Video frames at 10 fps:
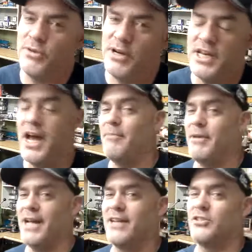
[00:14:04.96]
289,
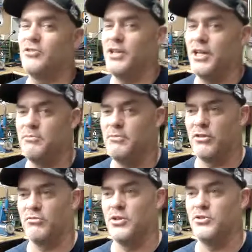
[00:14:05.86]
but it actually turned out to be a
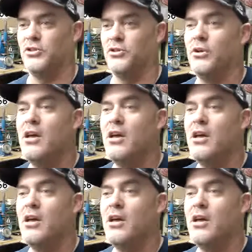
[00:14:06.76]
302.